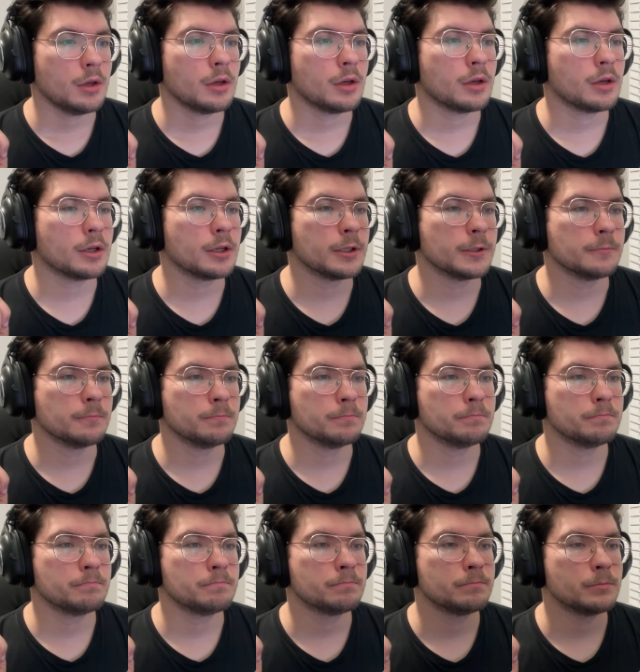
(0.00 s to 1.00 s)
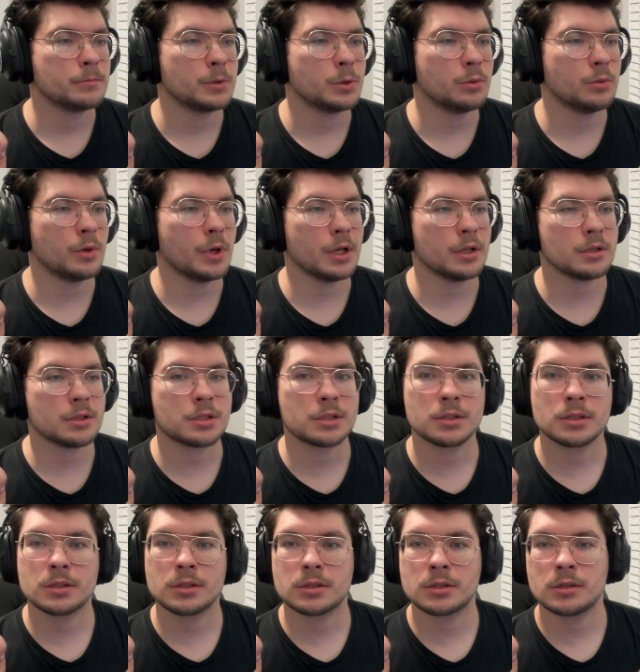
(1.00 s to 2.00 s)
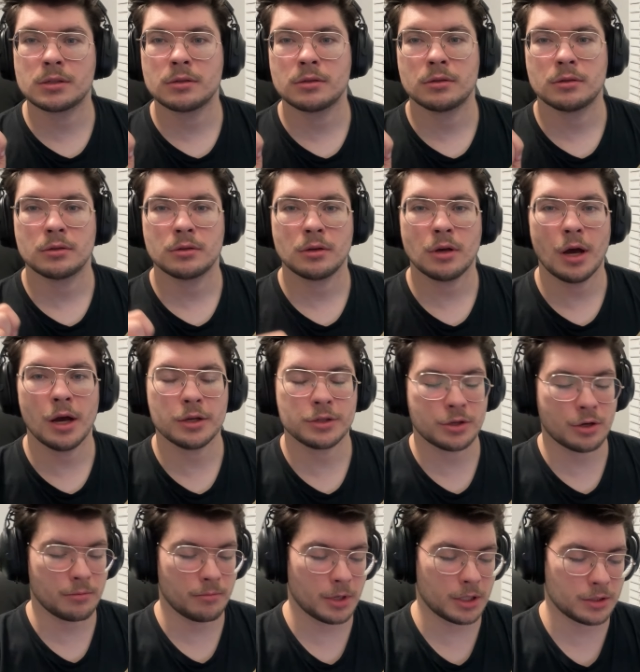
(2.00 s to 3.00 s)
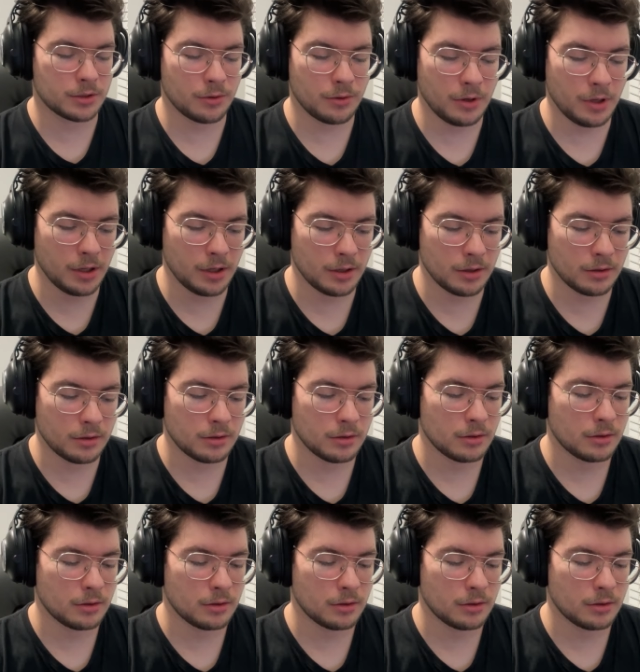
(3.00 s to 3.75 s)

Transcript: Um, who else? Oscar Montoya.